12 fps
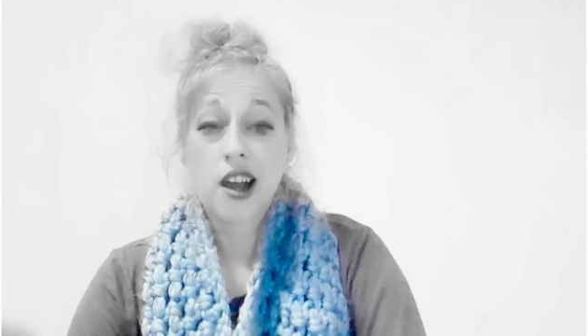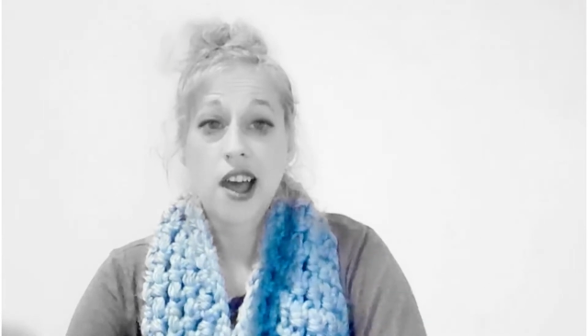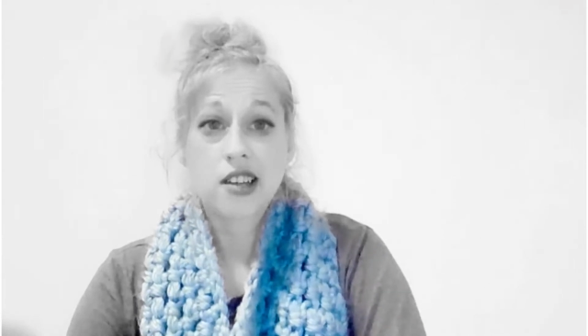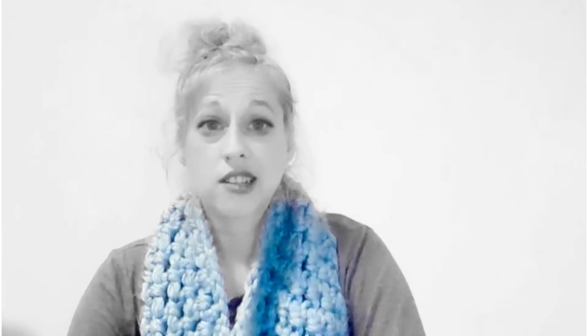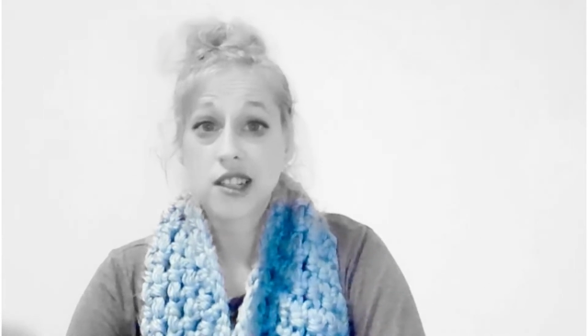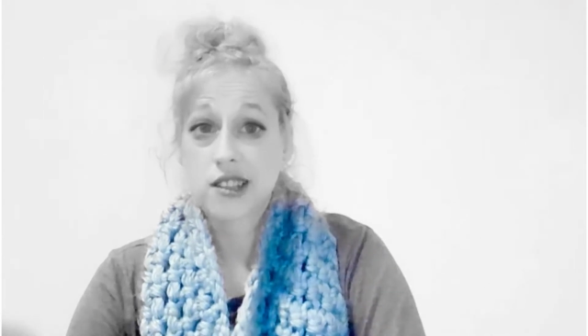
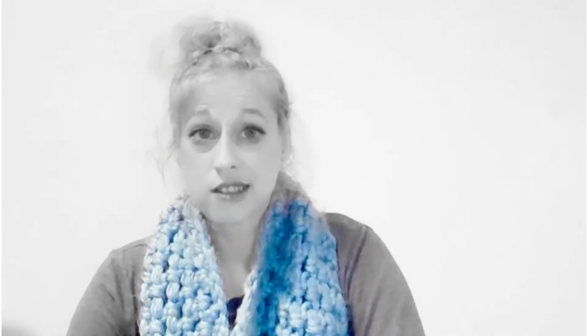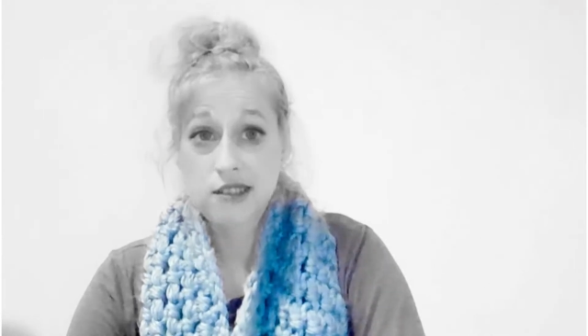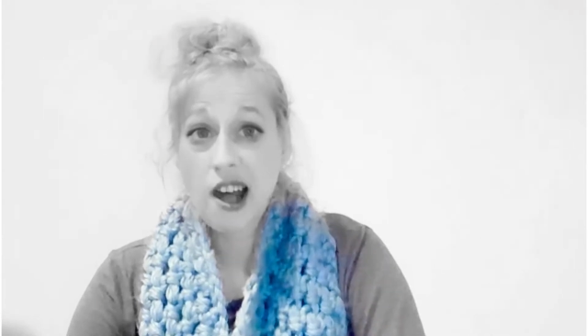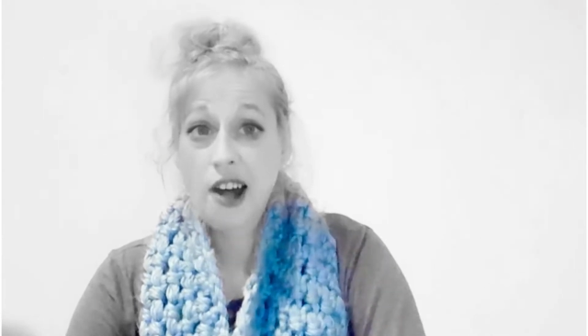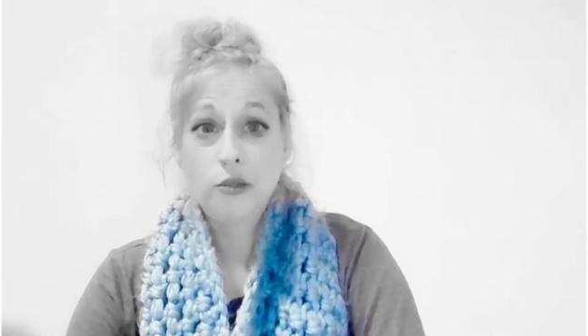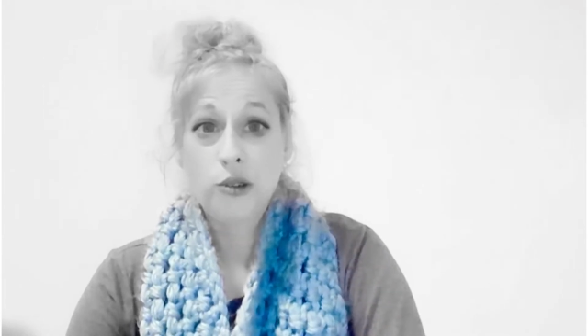and it's
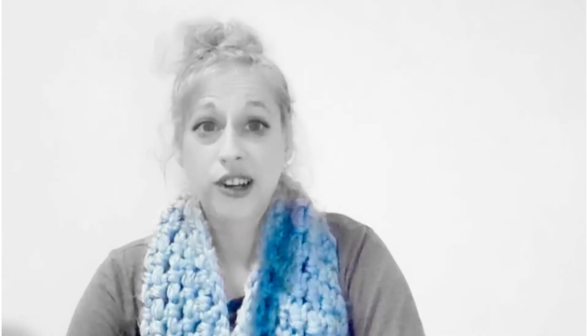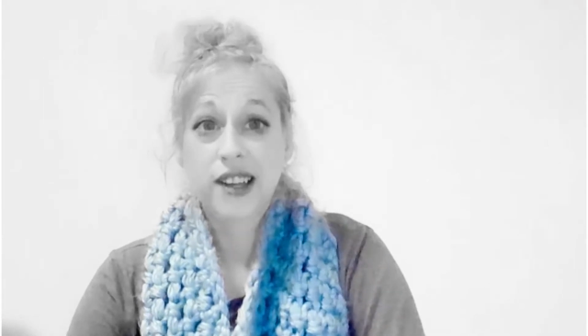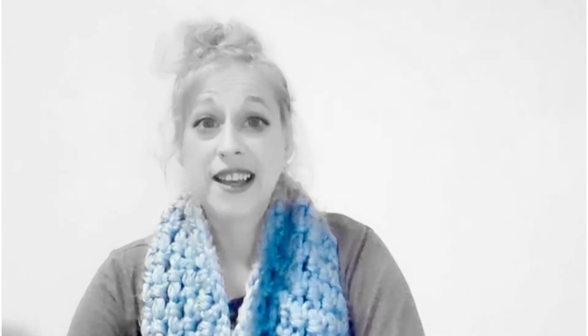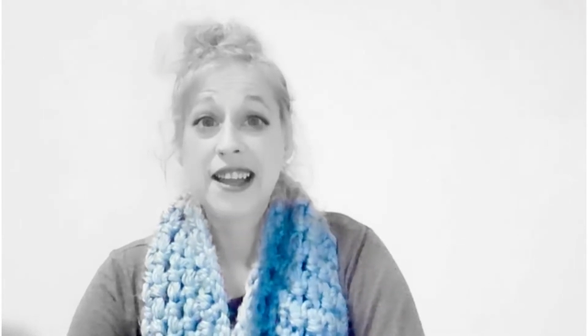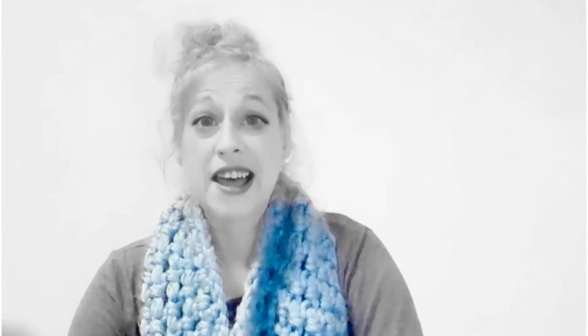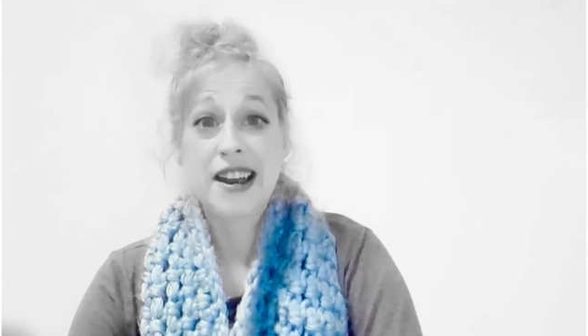not
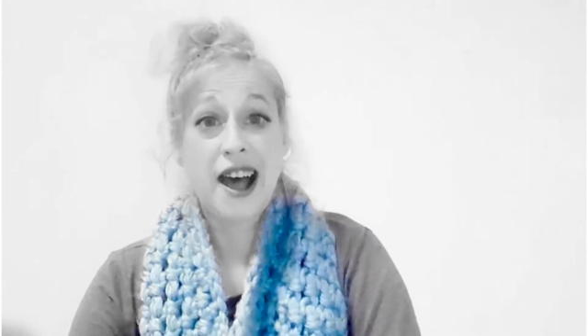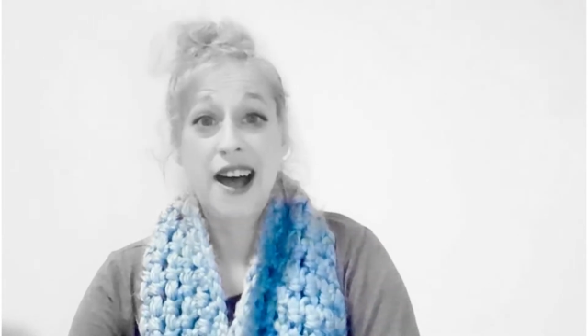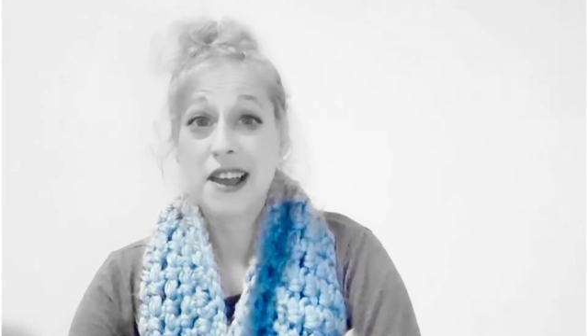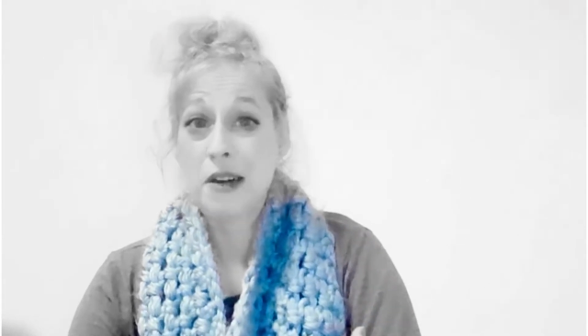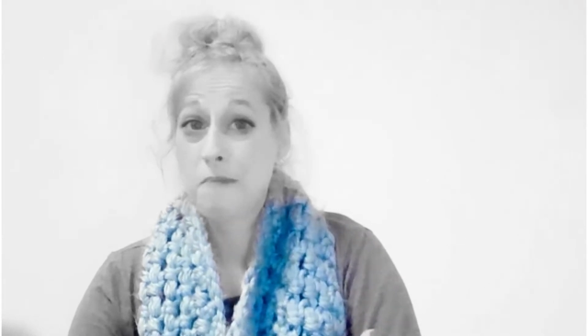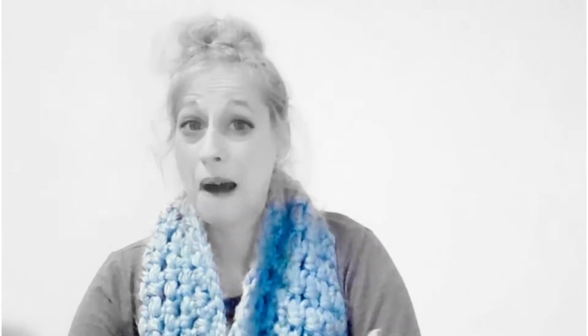working, and I
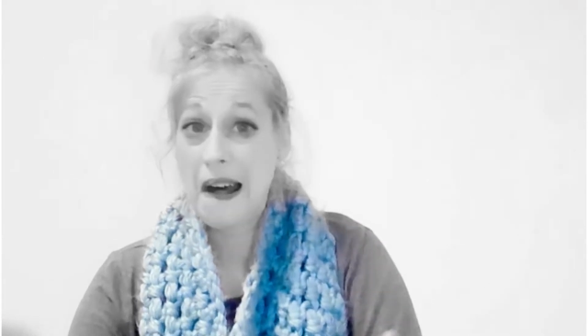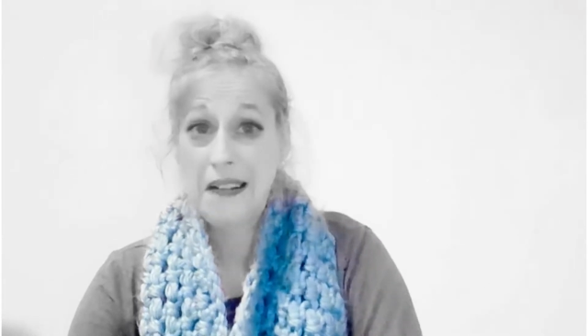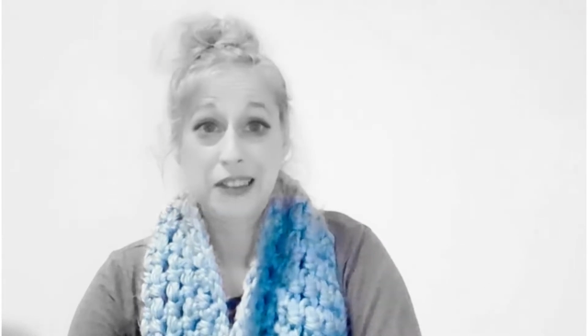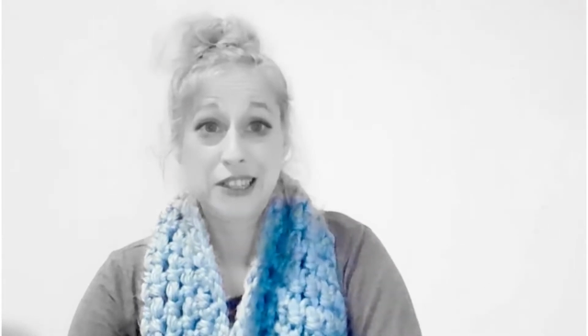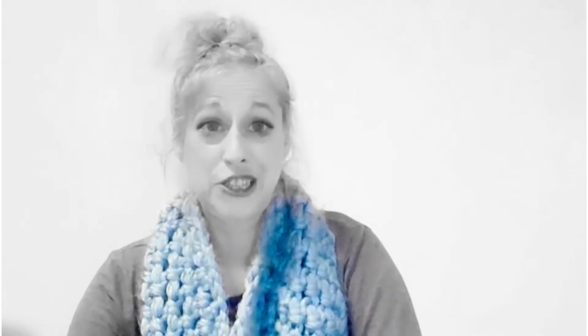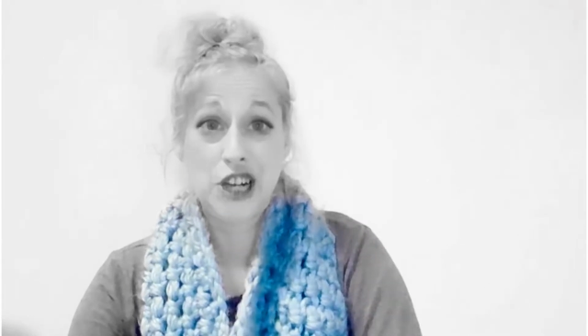
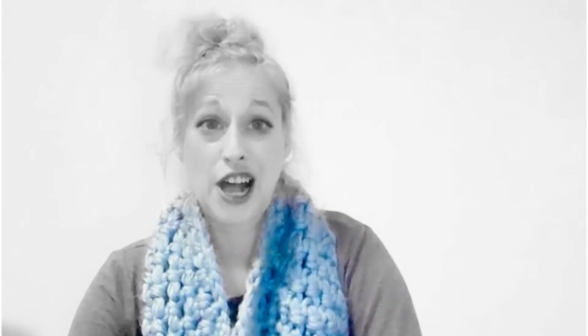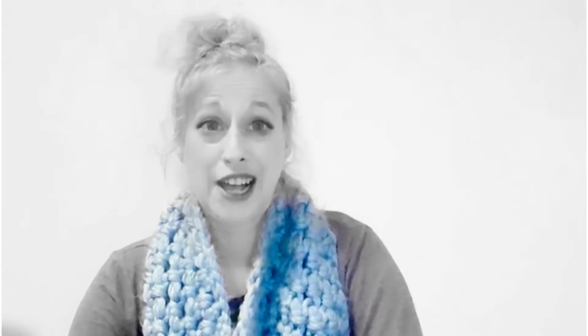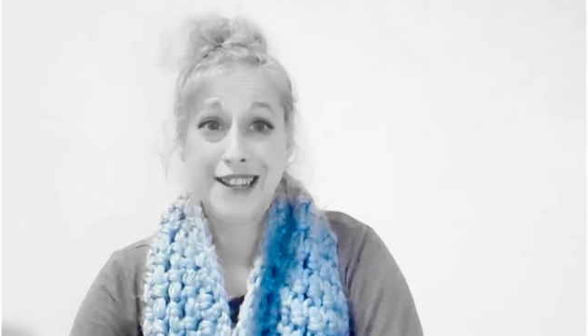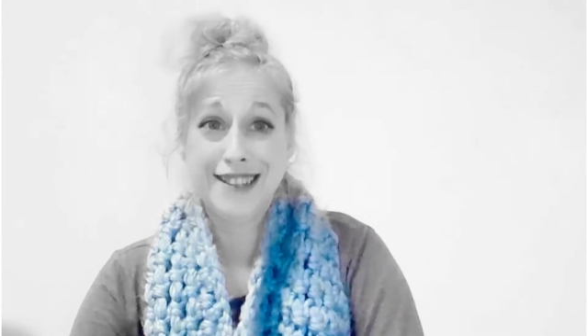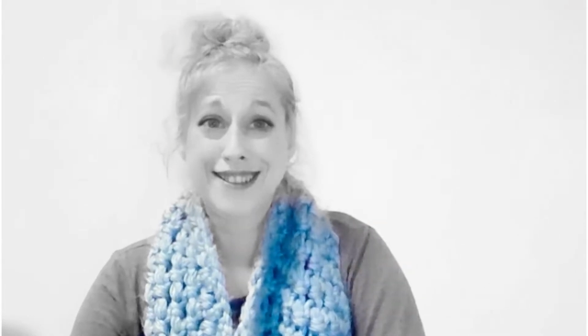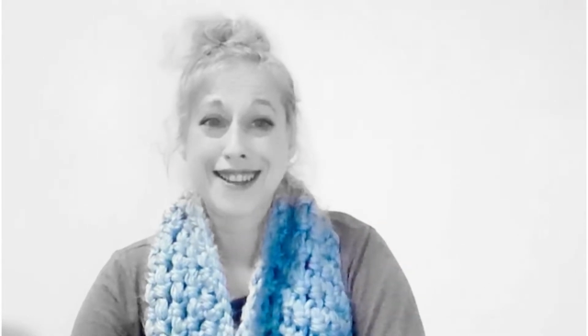apologize.